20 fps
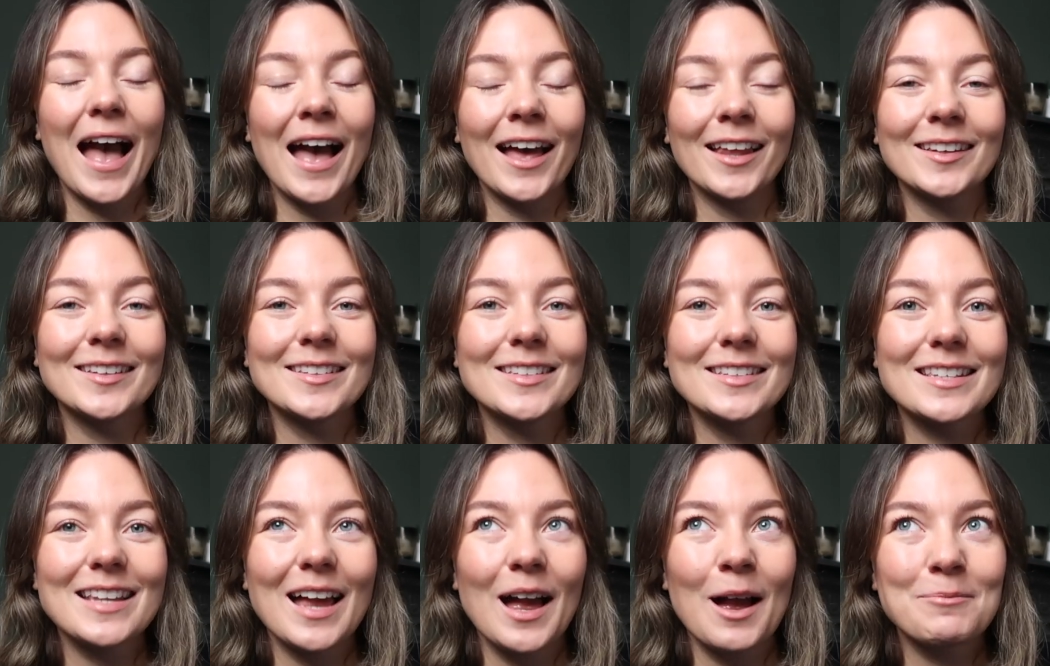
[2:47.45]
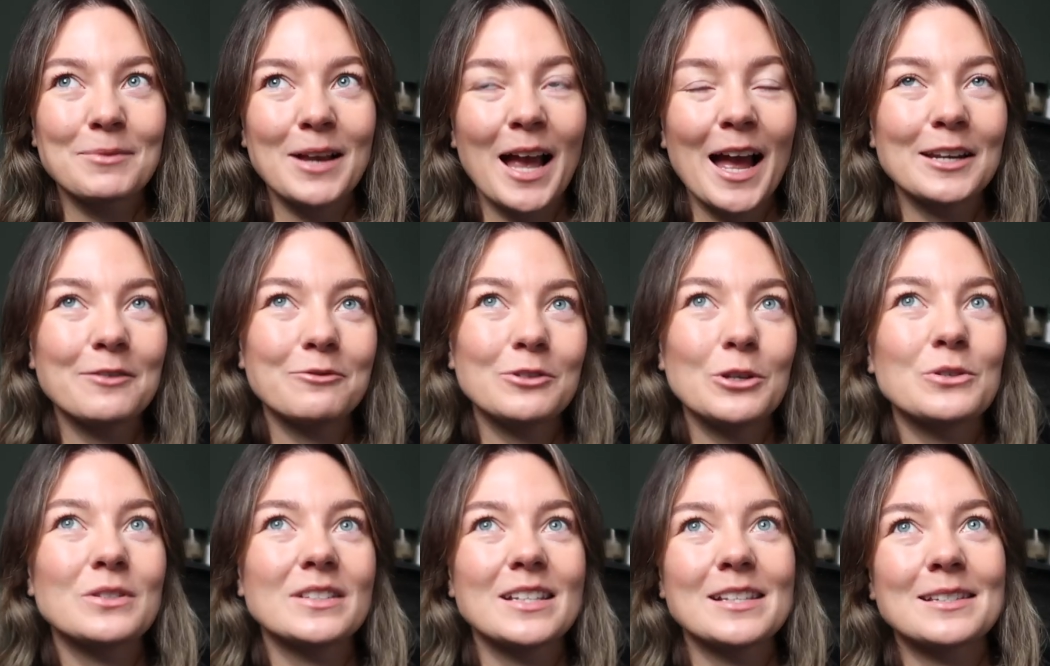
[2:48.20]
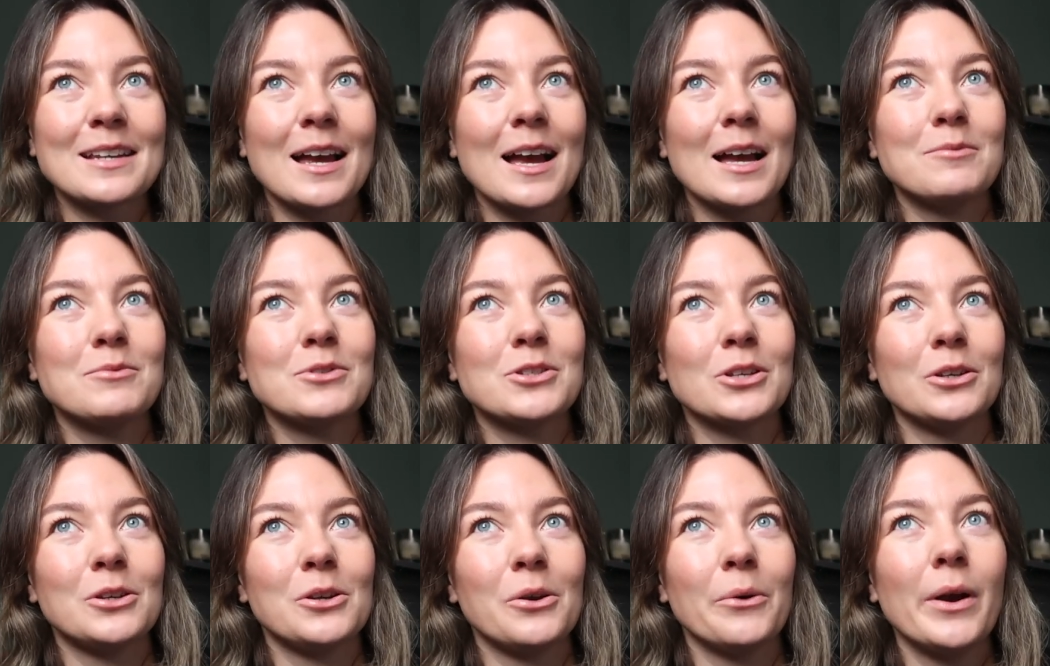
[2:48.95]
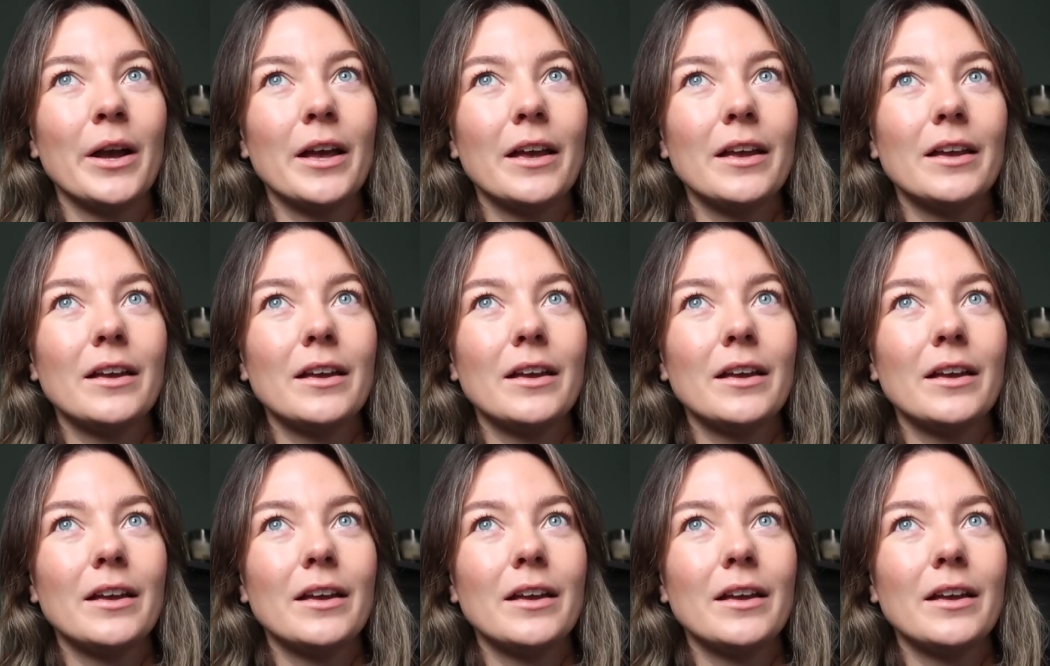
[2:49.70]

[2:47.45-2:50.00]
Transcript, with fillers: And I'm kind of using this time to